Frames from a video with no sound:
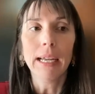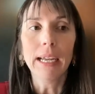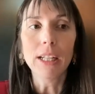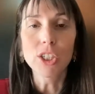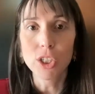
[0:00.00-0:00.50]

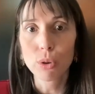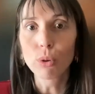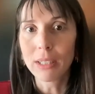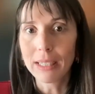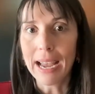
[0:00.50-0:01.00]
it's
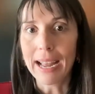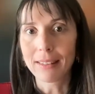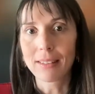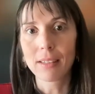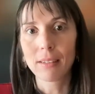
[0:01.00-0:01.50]
not
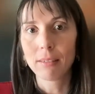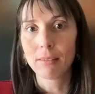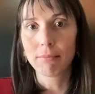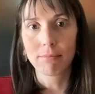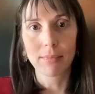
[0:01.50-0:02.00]
yet
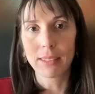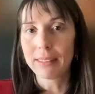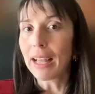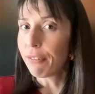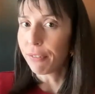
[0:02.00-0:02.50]
a
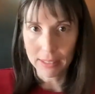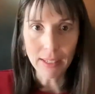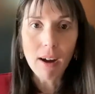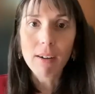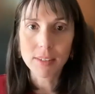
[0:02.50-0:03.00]
definite
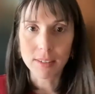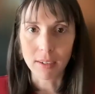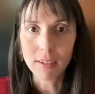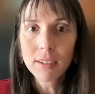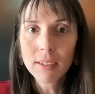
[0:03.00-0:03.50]

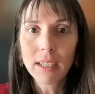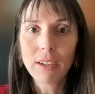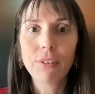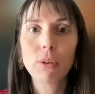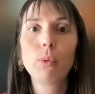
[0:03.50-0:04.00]
answer
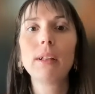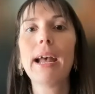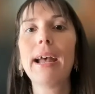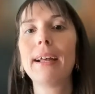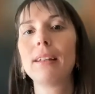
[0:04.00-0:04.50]
if it will
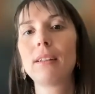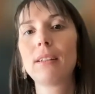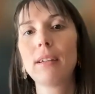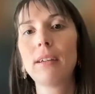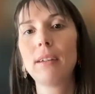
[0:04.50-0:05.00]

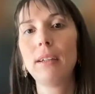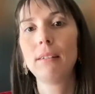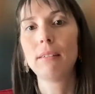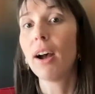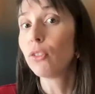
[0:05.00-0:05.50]
end
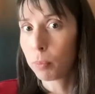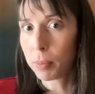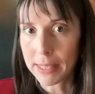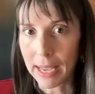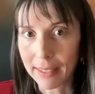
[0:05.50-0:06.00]
in
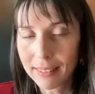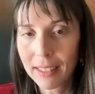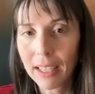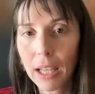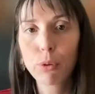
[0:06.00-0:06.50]

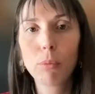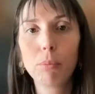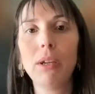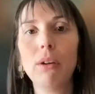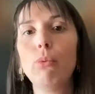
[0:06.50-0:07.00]
100%, if it will
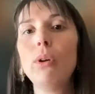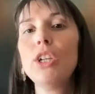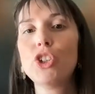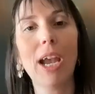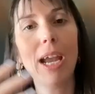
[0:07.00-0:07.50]
be
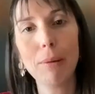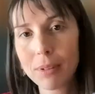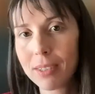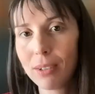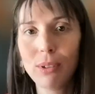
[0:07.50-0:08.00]

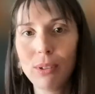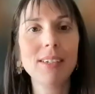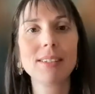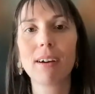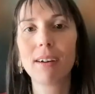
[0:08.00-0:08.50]
reshaped,
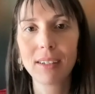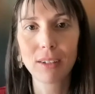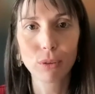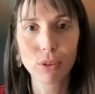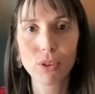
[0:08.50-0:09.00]
redesigned
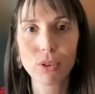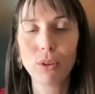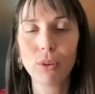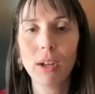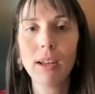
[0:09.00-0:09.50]
in order
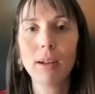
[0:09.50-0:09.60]
to